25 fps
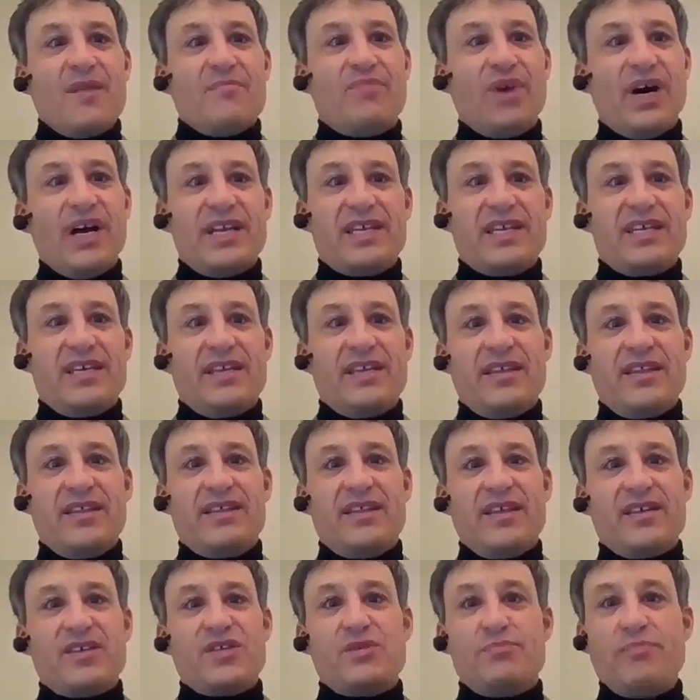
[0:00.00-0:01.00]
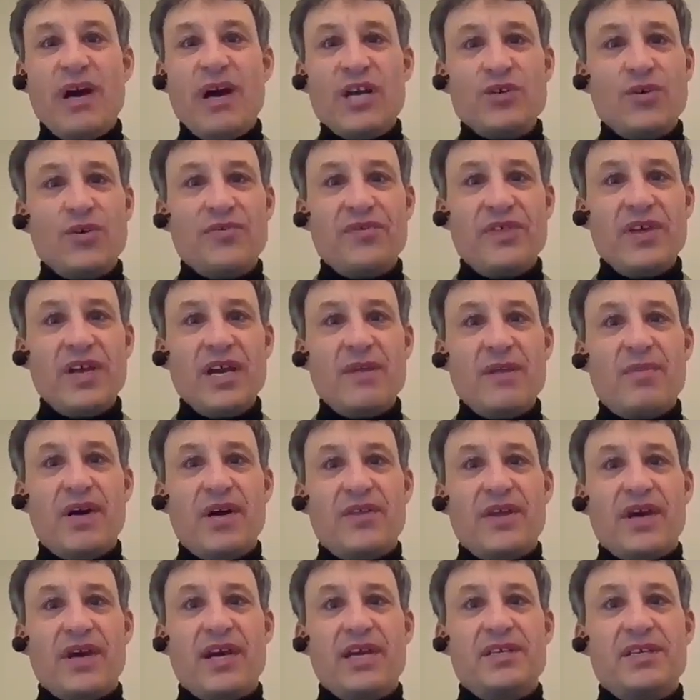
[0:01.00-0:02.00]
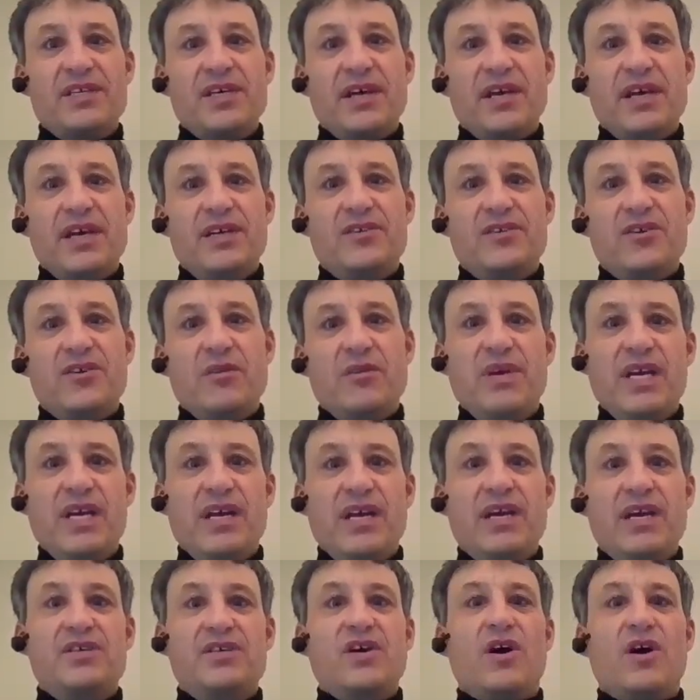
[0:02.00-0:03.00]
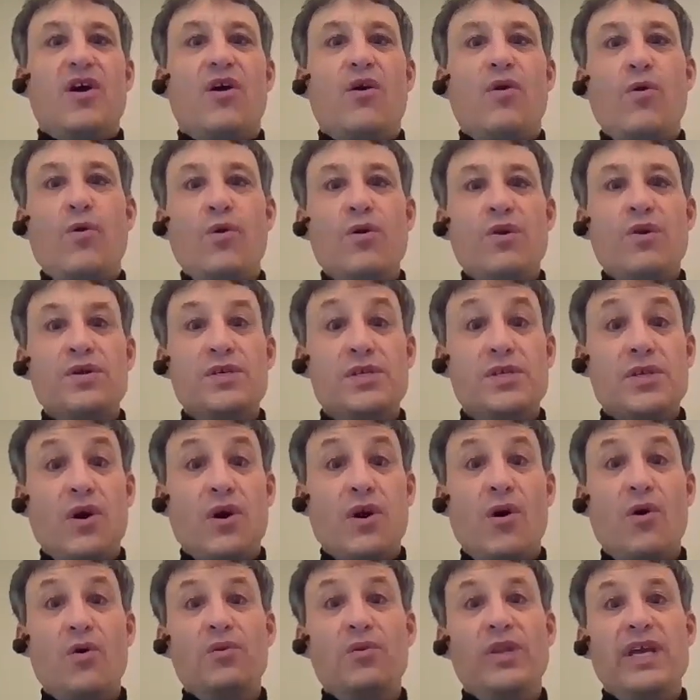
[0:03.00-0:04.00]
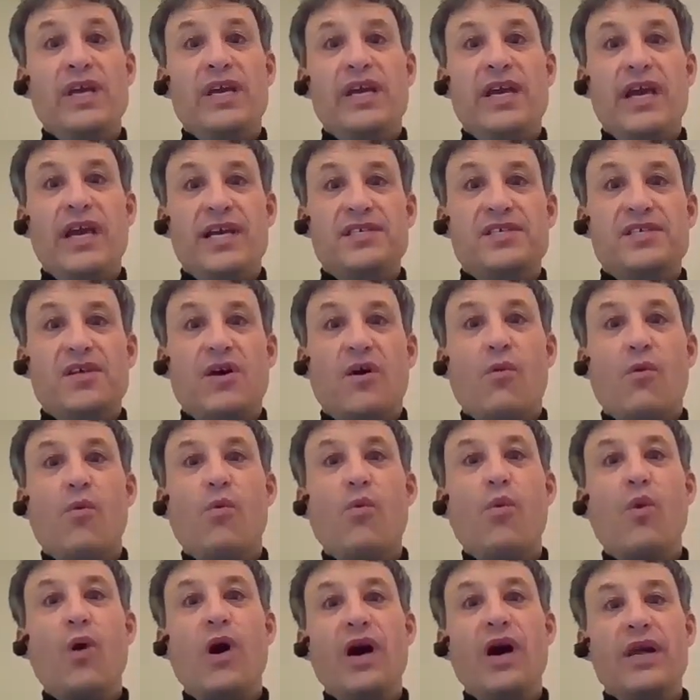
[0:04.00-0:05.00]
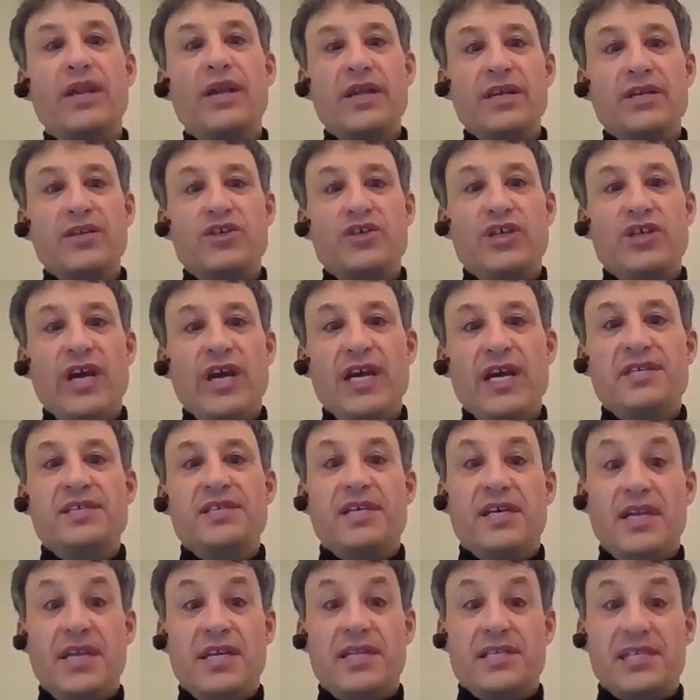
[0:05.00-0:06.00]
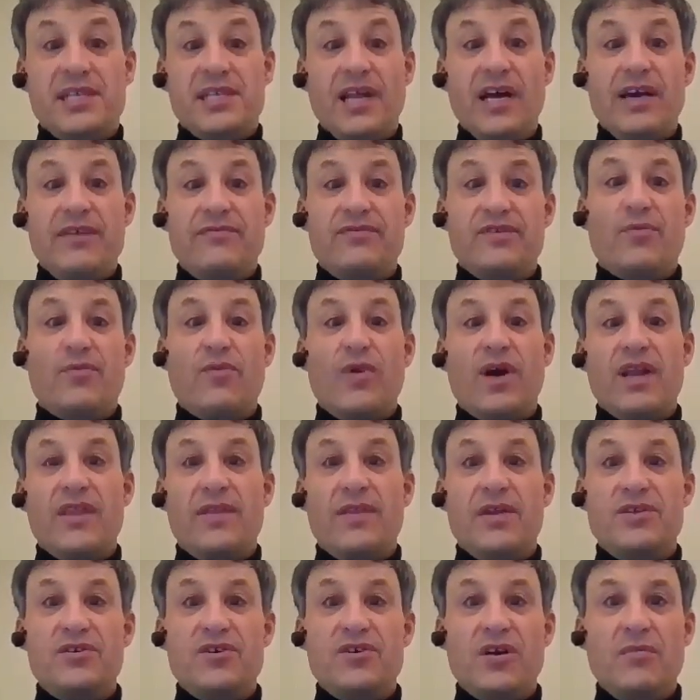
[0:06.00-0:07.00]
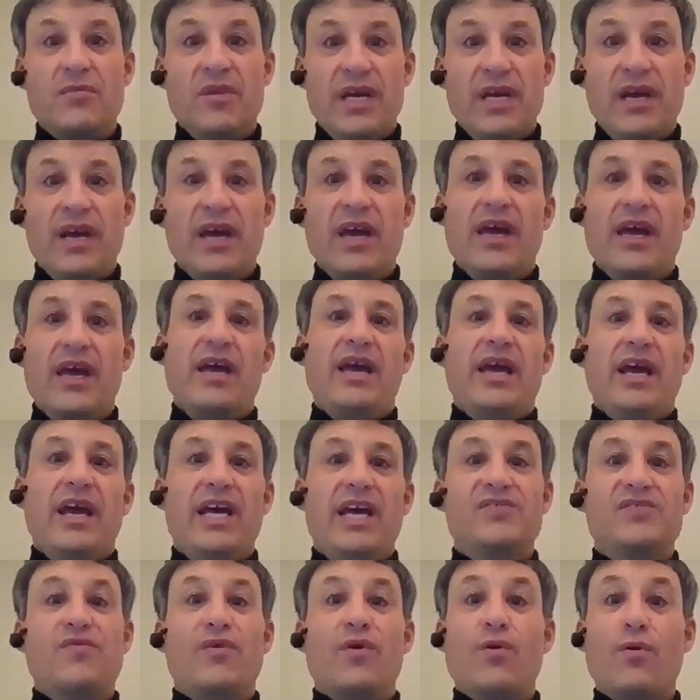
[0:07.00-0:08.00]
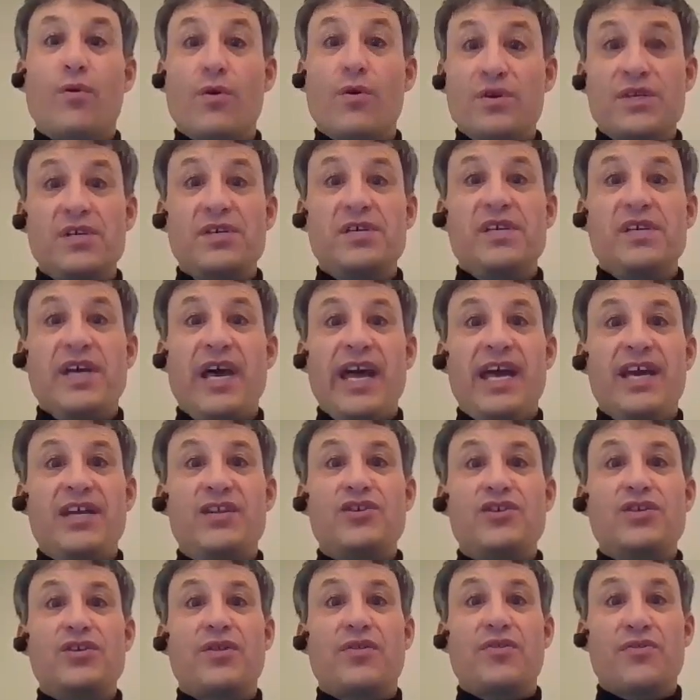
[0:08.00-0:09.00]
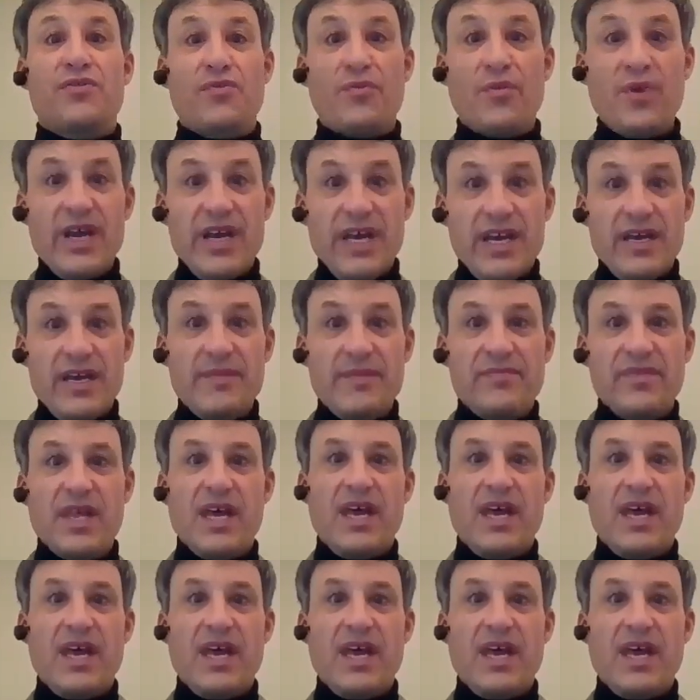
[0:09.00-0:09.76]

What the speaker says: But the special thing about the Kentucky Derby is a horse only gets one chance in its life to run in the Derby. It's for horses aged 3.